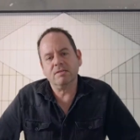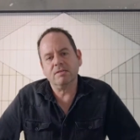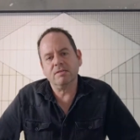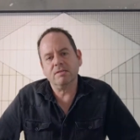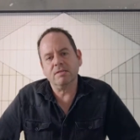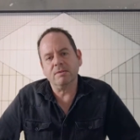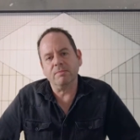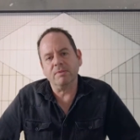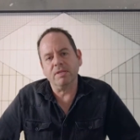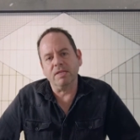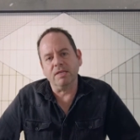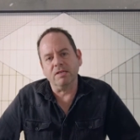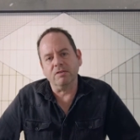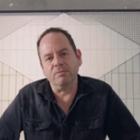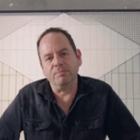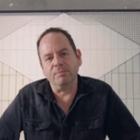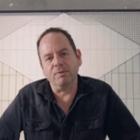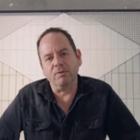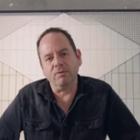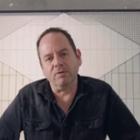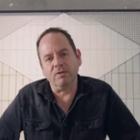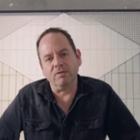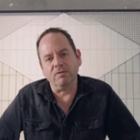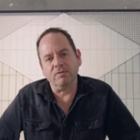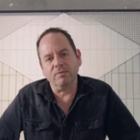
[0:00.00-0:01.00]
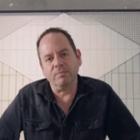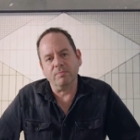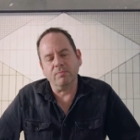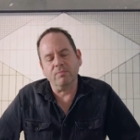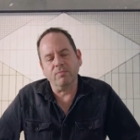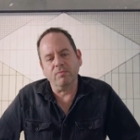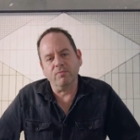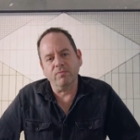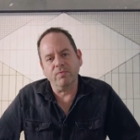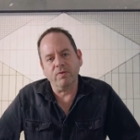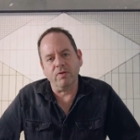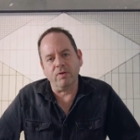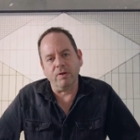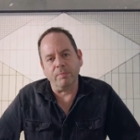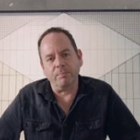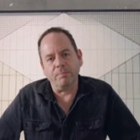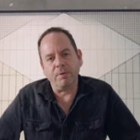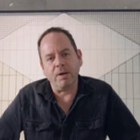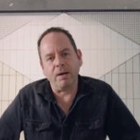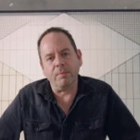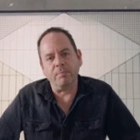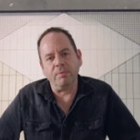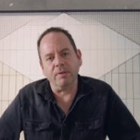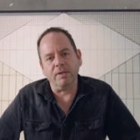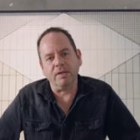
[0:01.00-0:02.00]
Some of these buildings are very
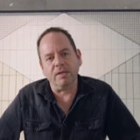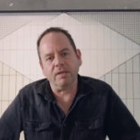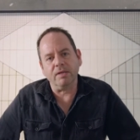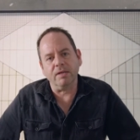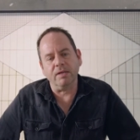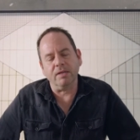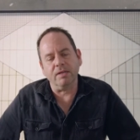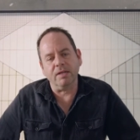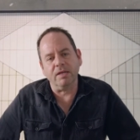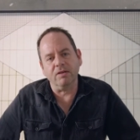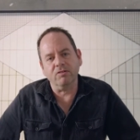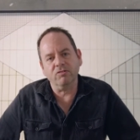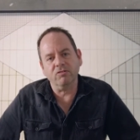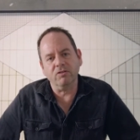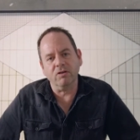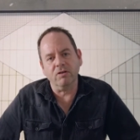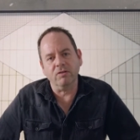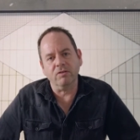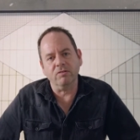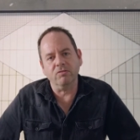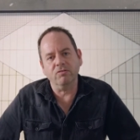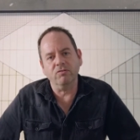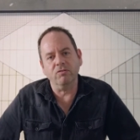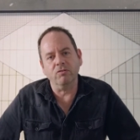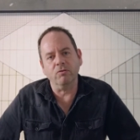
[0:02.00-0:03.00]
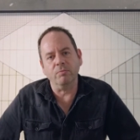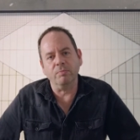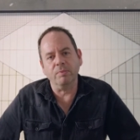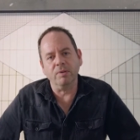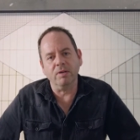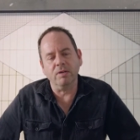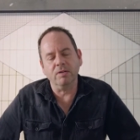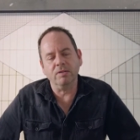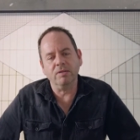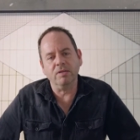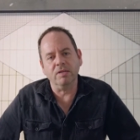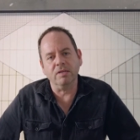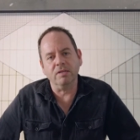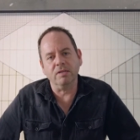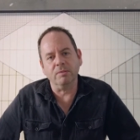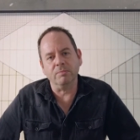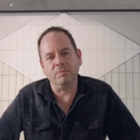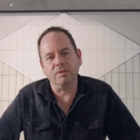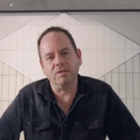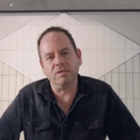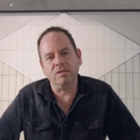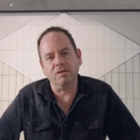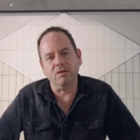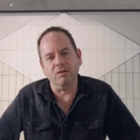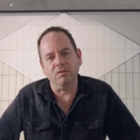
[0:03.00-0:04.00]
public and they show the durability of the
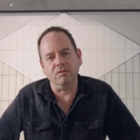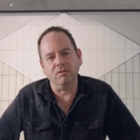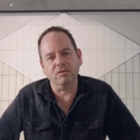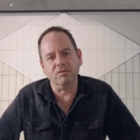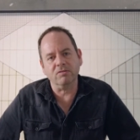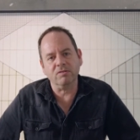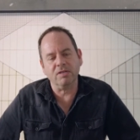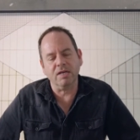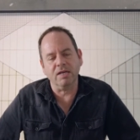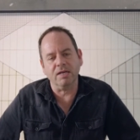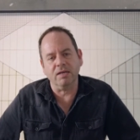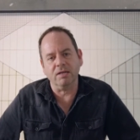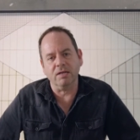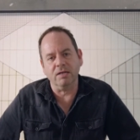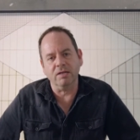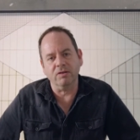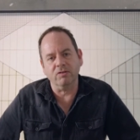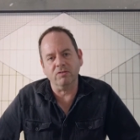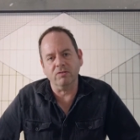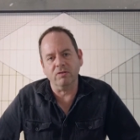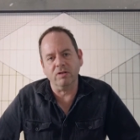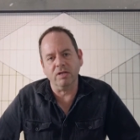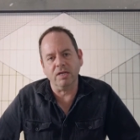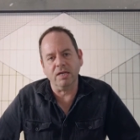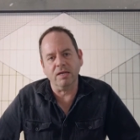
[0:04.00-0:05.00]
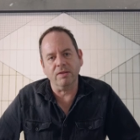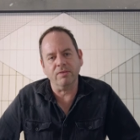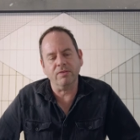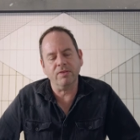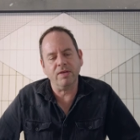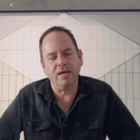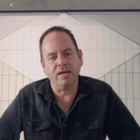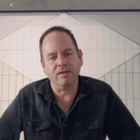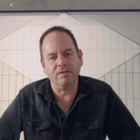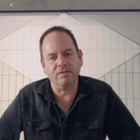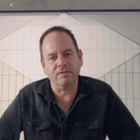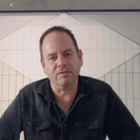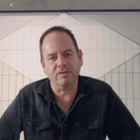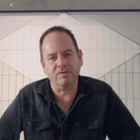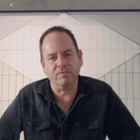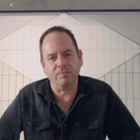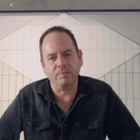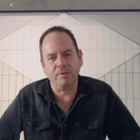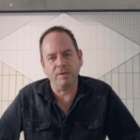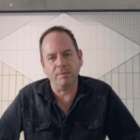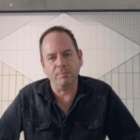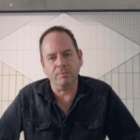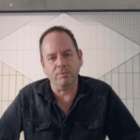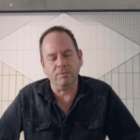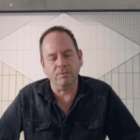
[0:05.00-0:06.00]
material because they literally get thousands of
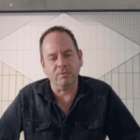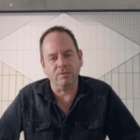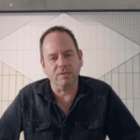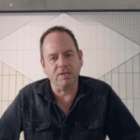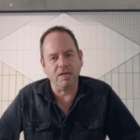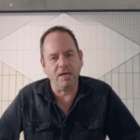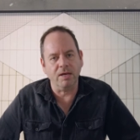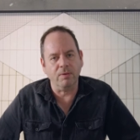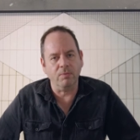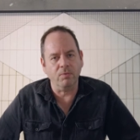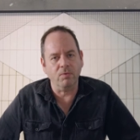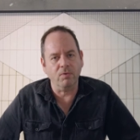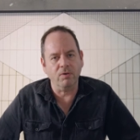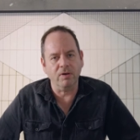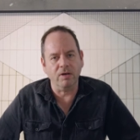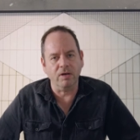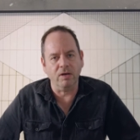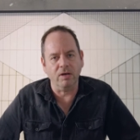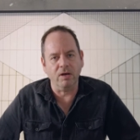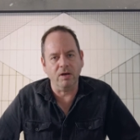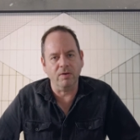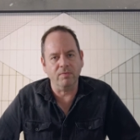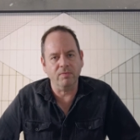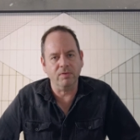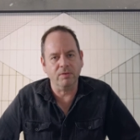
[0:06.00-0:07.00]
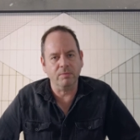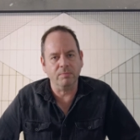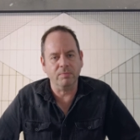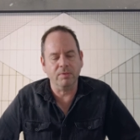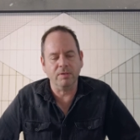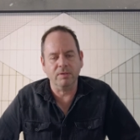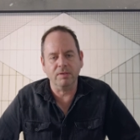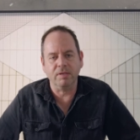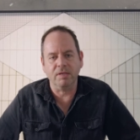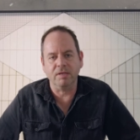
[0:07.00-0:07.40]
people a day walking over them and